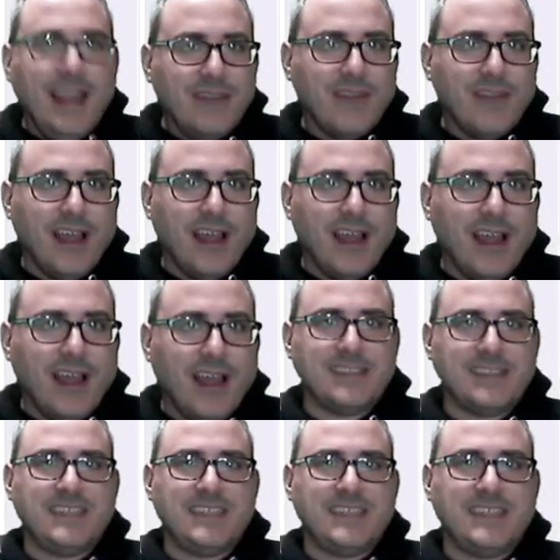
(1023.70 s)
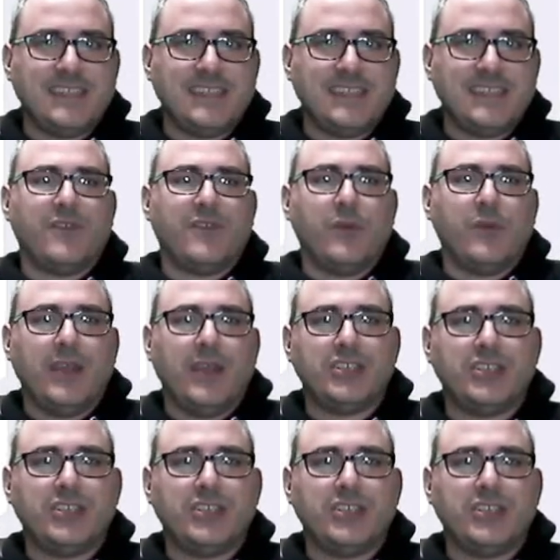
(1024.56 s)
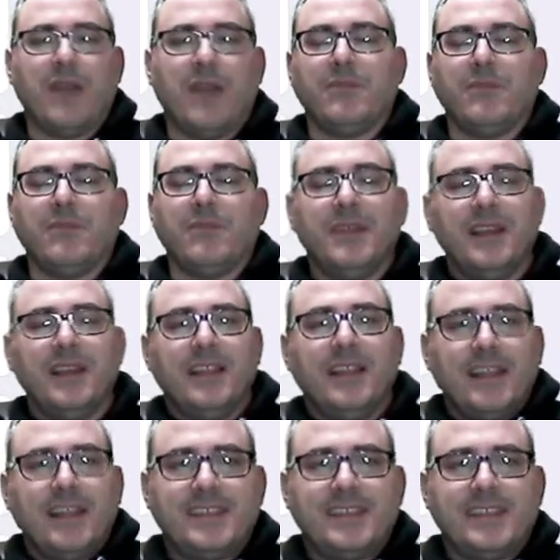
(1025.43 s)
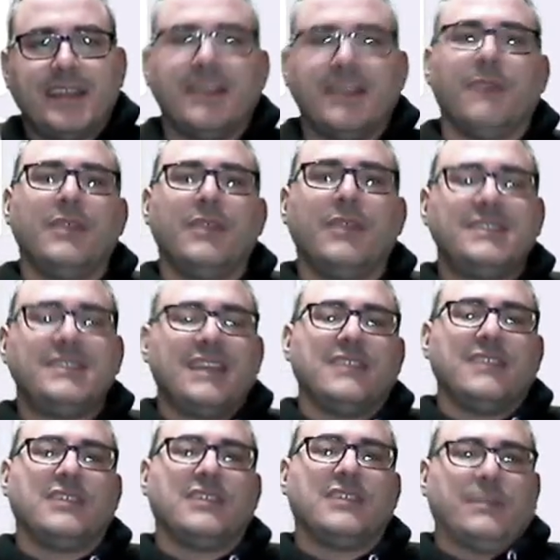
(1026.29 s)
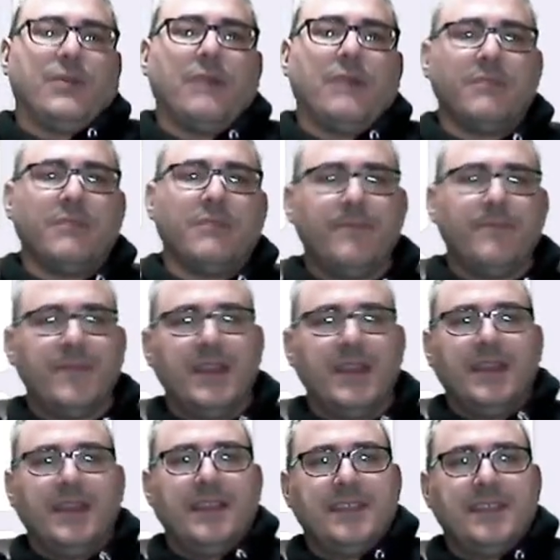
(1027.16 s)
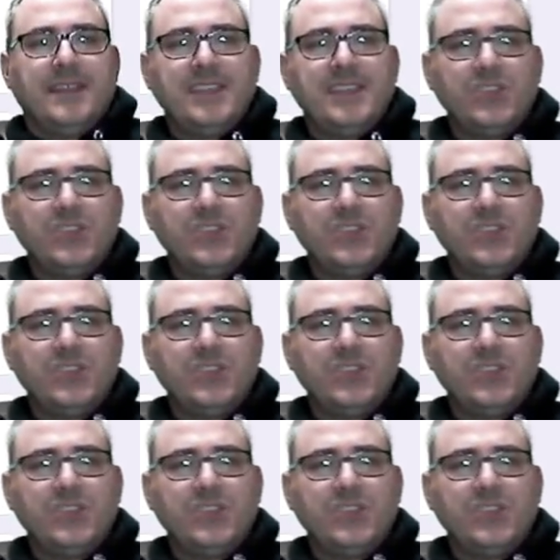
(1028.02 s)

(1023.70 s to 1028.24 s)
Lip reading: of like a systems of equations problem. Let's set it up. Let's take a look at the problem. The